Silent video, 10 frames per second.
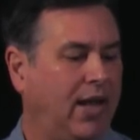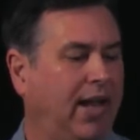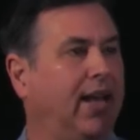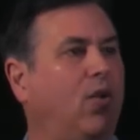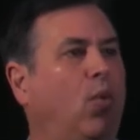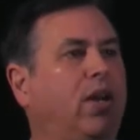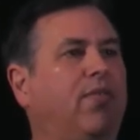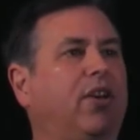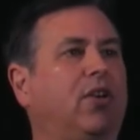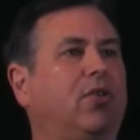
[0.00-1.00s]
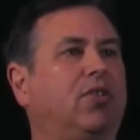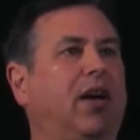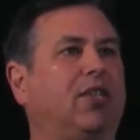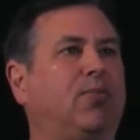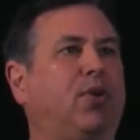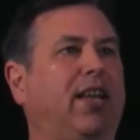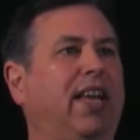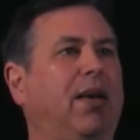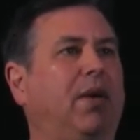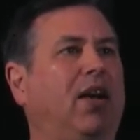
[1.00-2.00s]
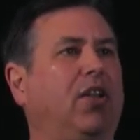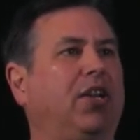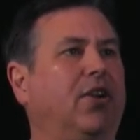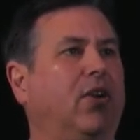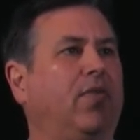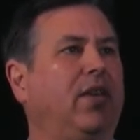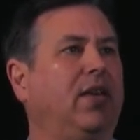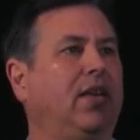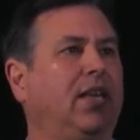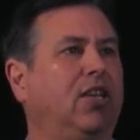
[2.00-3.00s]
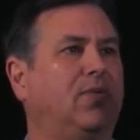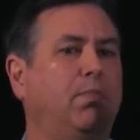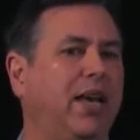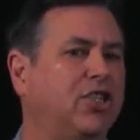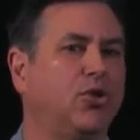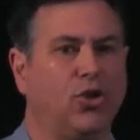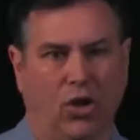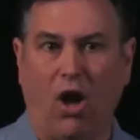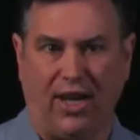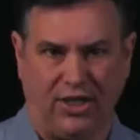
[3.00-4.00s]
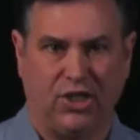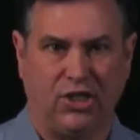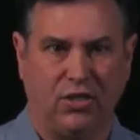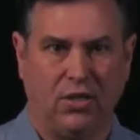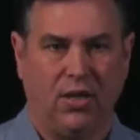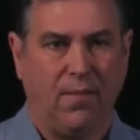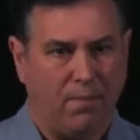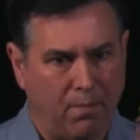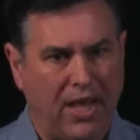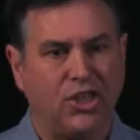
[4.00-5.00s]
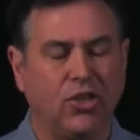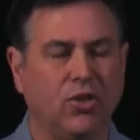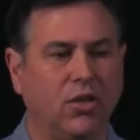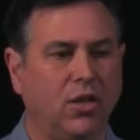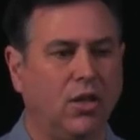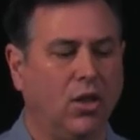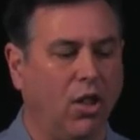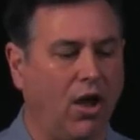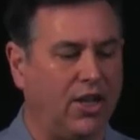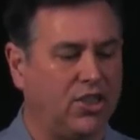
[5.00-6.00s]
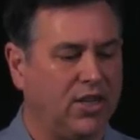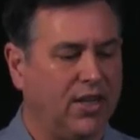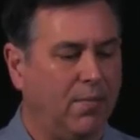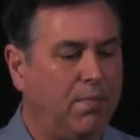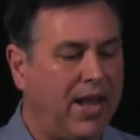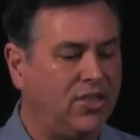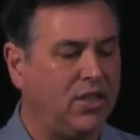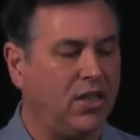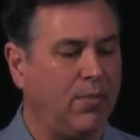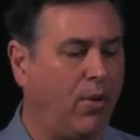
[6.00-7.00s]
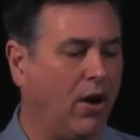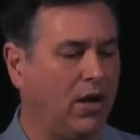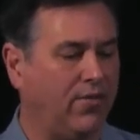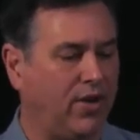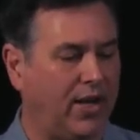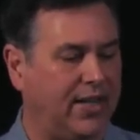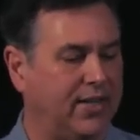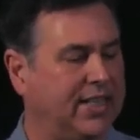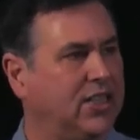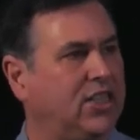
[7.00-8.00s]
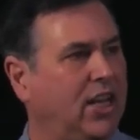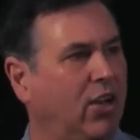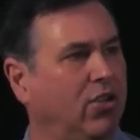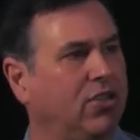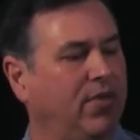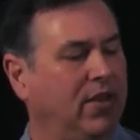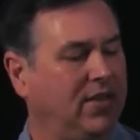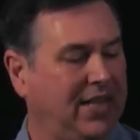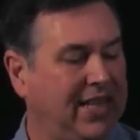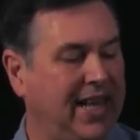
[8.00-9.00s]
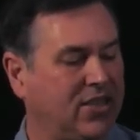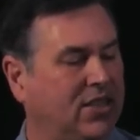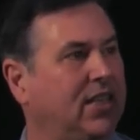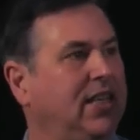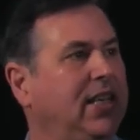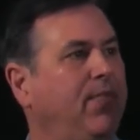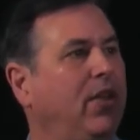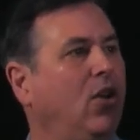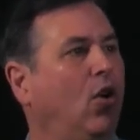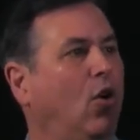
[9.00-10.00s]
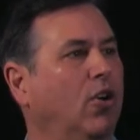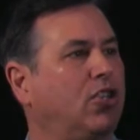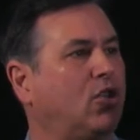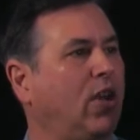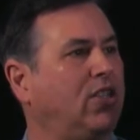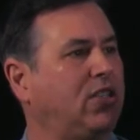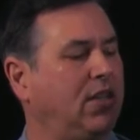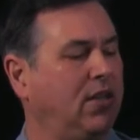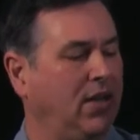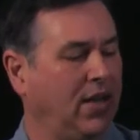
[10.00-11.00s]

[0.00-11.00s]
And one of those, I'll just put ML here, is measured launch. Measured launch. Basically, part of uh, Intel's TXT or trusted